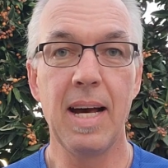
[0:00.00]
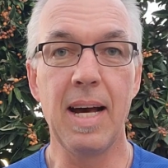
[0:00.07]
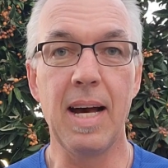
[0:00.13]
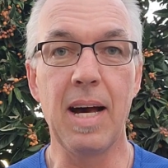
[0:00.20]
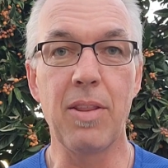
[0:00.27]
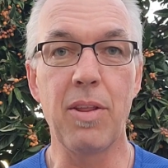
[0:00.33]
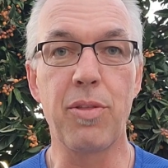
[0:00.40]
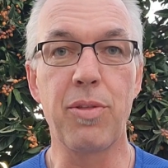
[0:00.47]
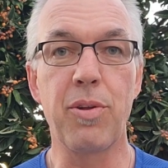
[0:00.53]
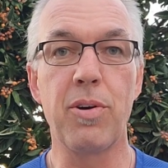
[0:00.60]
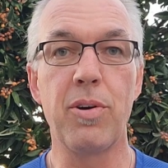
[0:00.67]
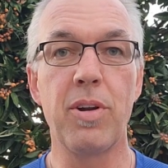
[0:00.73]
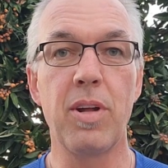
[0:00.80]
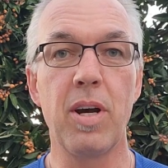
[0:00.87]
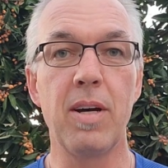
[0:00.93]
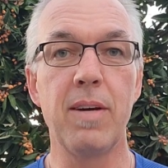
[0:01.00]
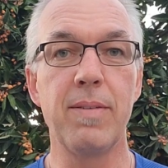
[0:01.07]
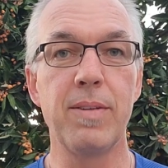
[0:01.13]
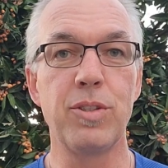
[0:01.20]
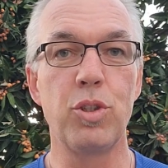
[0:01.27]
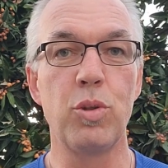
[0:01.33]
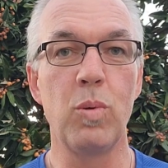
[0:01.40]
the 3rd
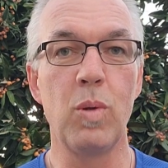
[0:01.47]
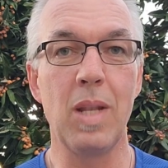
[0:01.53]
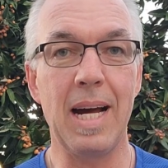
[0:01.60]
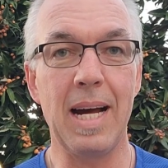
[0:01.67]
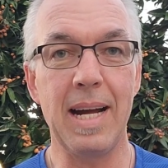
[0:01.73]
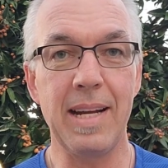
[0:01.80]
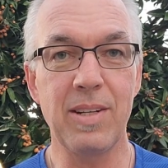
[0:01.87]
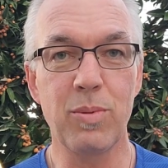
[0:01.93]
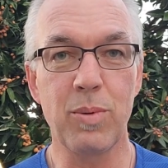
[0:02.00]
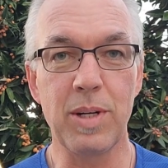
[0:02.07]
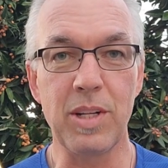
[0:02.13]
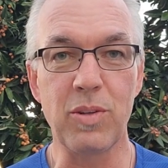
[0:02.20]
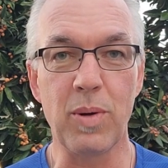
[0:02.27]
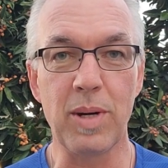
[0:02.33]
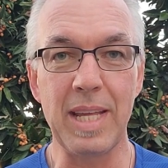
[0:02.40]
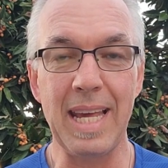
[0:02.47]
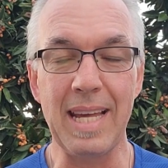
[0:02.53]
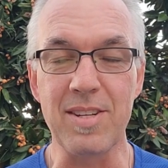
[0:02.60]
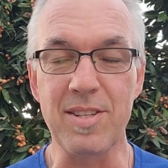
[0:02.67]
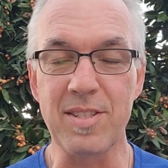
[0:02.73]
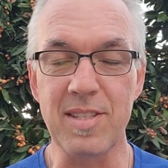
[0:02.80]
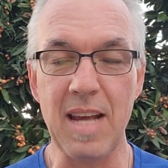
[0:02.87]
of July, 2020,
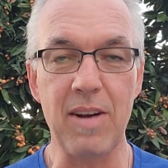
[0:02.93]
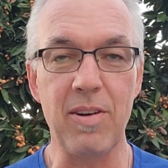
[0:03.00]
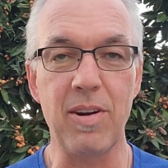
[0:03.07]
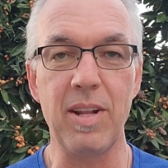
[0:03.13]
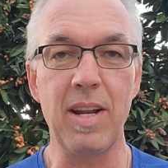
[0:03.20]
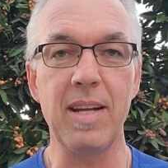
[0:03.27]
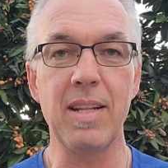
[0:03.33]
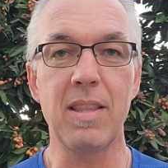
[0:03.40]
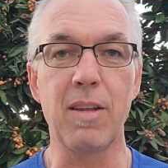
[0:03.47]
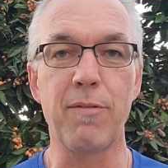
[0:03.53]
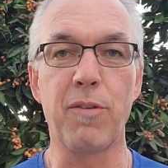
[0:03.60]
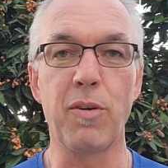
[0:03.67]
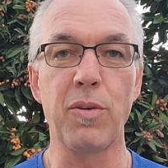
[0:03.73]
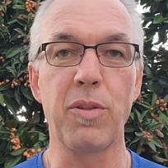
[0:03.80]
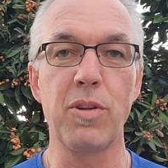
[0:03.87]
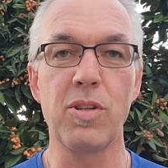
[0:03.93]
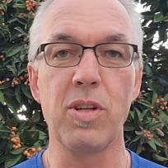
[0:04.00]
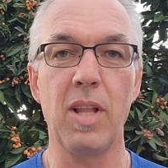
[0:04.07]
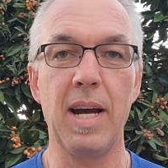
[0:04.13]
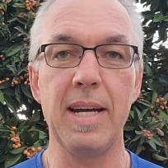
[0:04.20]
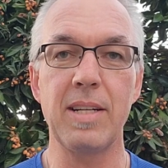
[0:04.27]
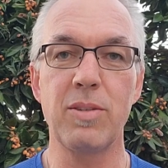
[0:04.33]
and Saturday night, the 4th of
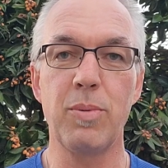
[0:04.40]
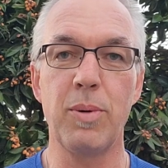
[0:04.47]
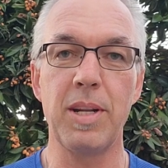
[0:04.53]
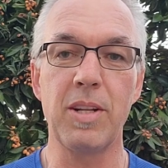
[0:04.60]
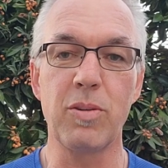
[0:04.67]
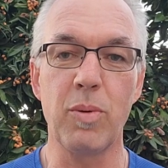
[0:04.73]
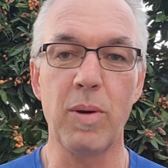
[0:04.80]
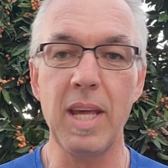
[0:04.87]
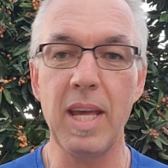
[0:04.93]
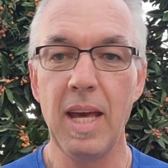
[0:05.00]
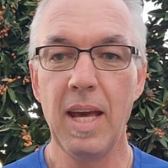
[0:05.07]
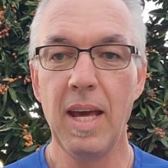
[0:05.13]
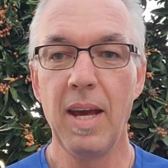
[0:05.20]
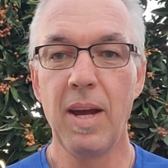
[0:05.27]
July, 2020.